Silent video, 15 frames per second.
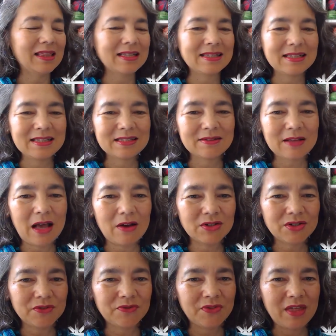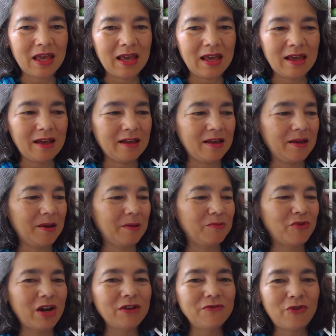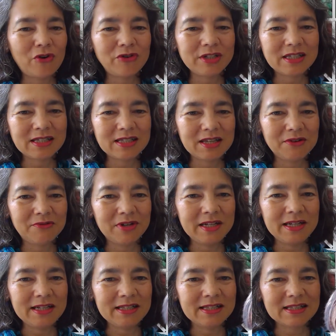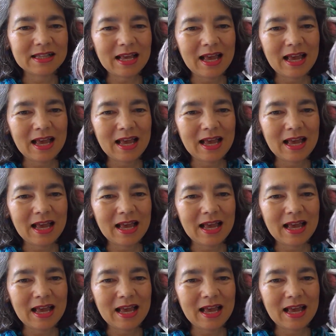This is out of their Rainforest series